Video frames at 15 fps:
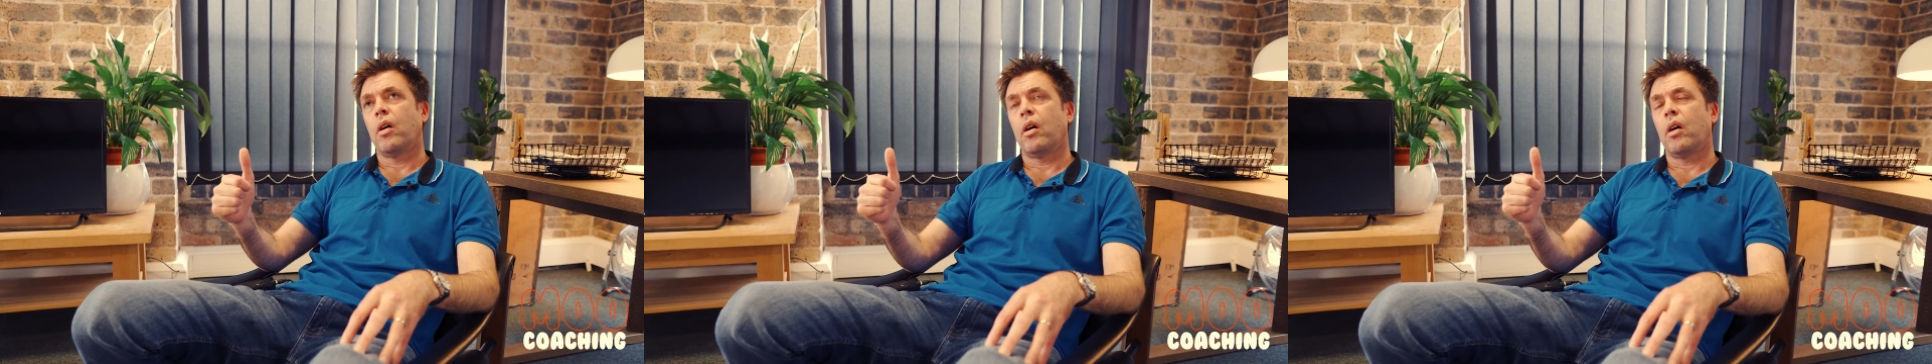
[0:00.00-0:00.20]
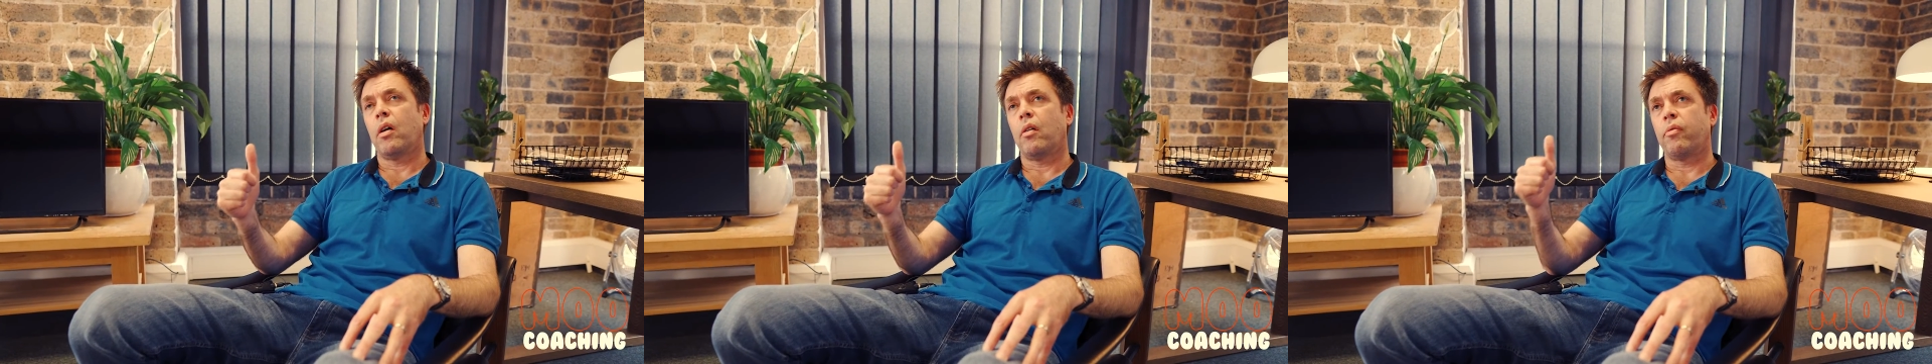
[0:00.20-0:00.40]

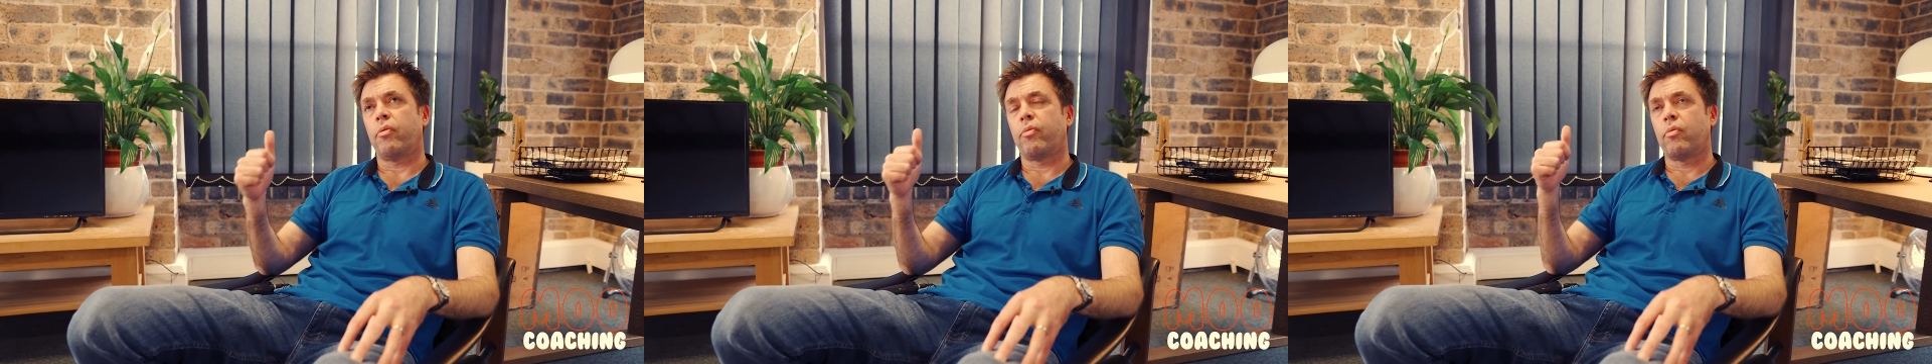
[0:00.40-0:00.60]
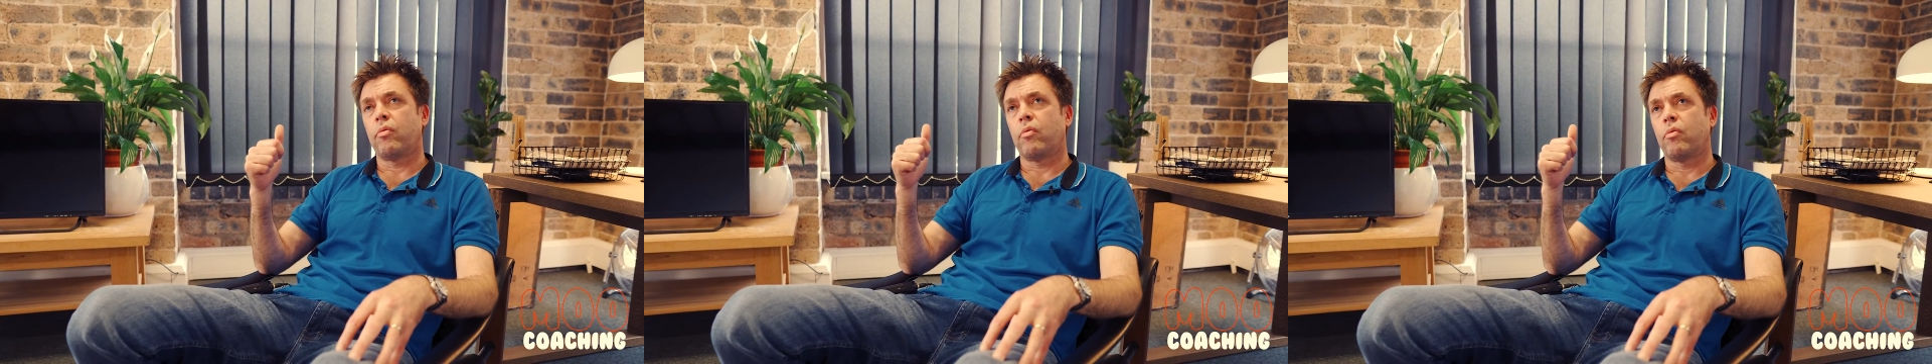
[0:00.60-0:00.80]
have
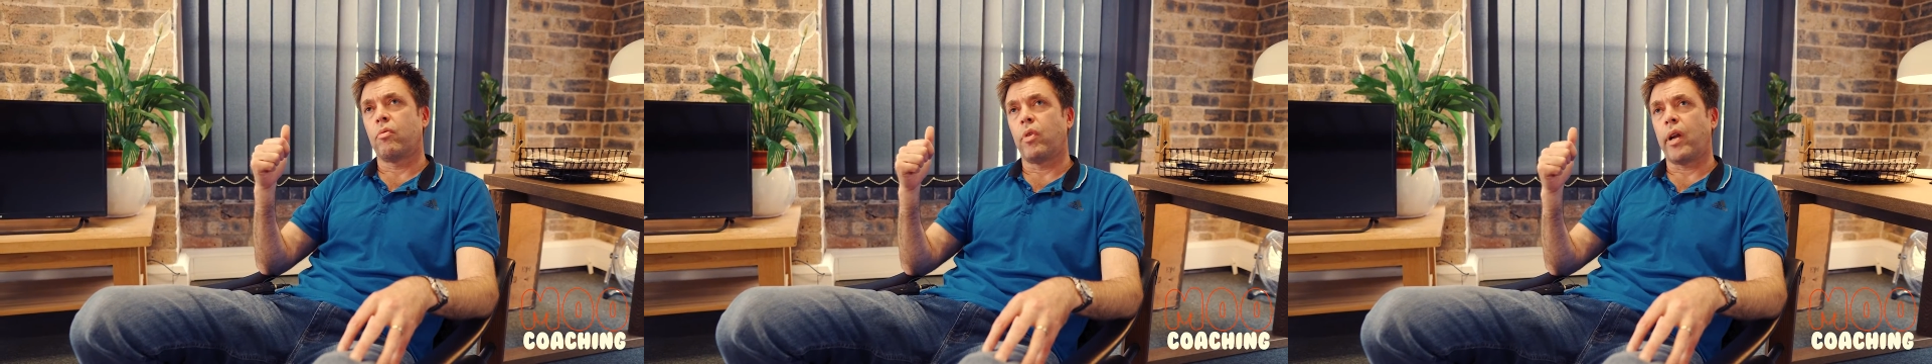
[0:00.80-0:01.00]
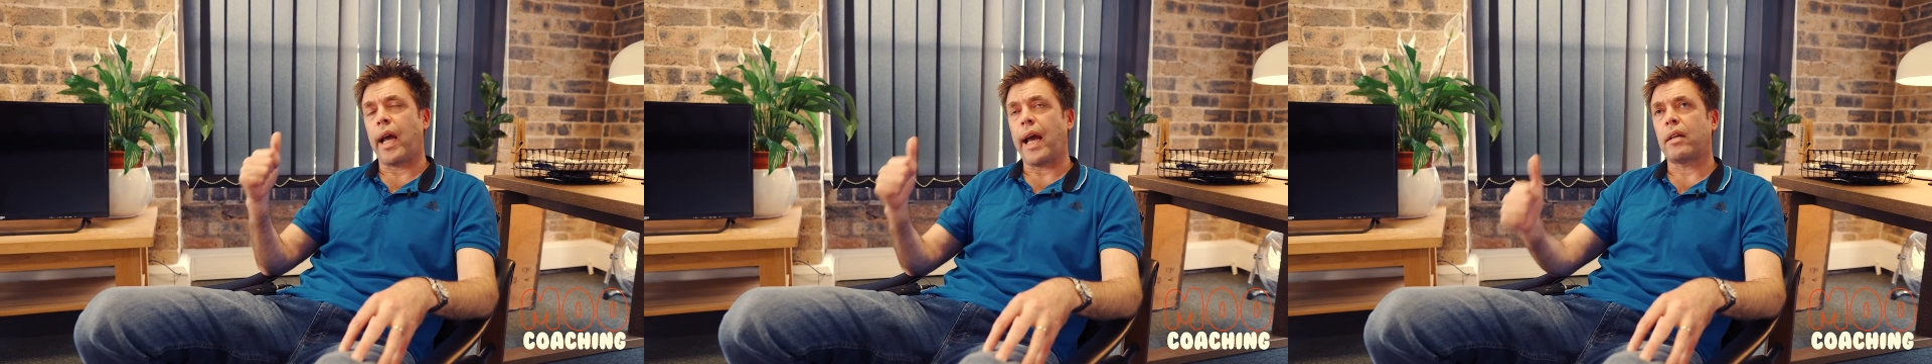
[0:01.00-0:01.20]

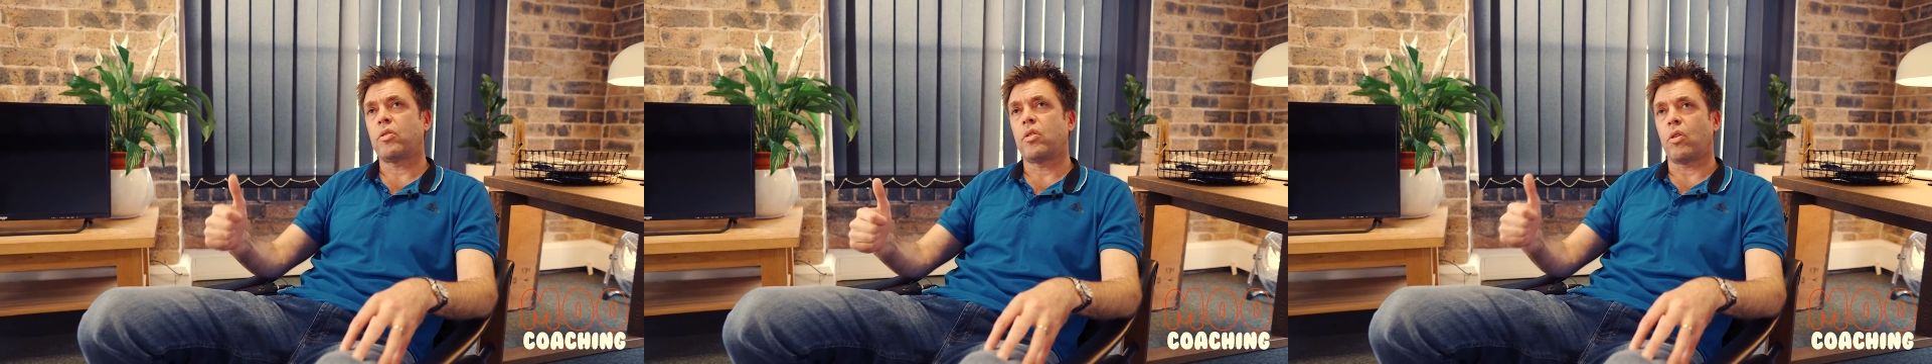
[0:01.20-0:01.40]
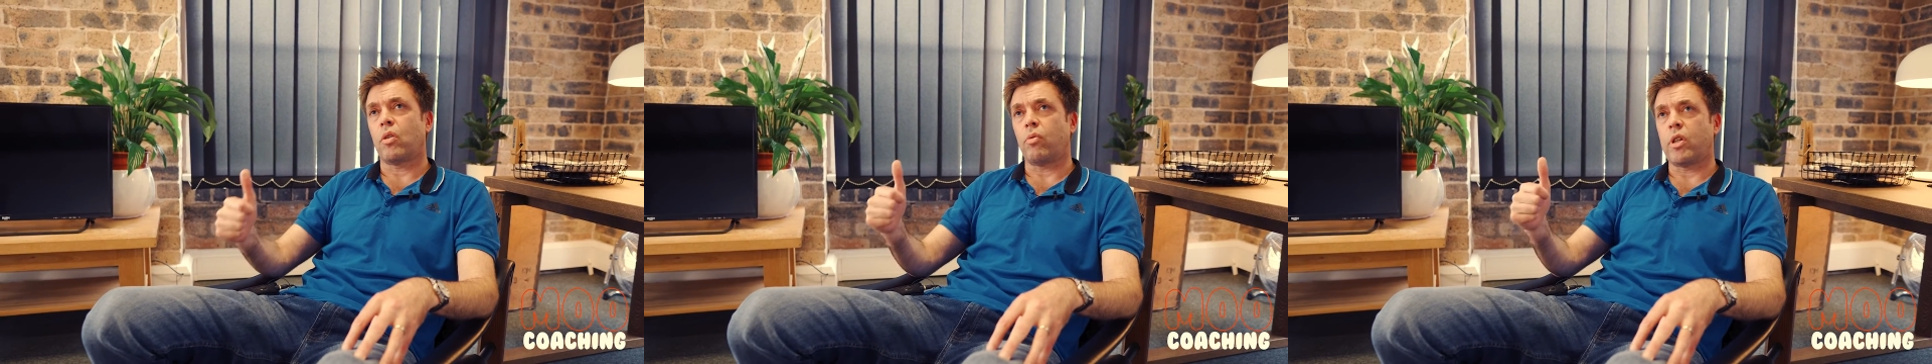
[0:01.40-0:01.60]

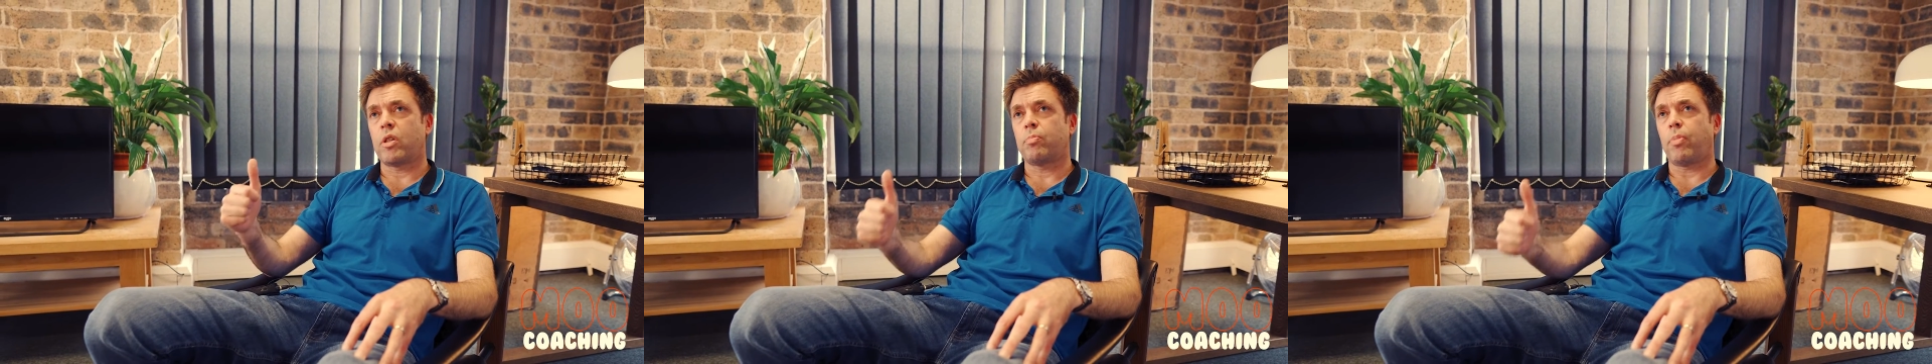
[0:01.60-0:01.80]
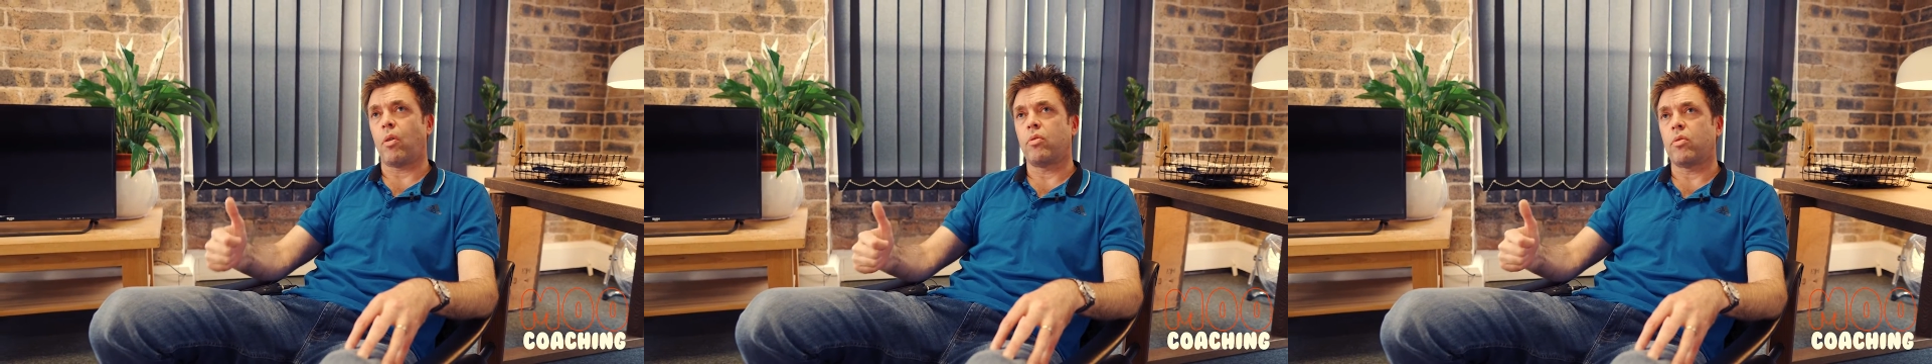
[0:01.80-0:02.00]
reacted or
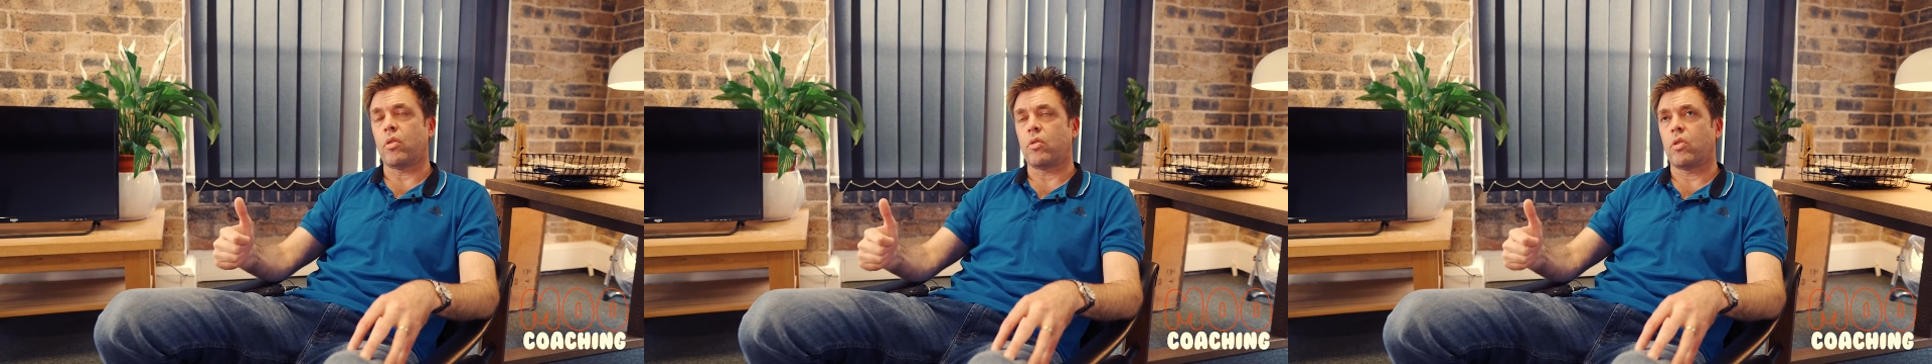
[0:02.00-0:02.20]
responded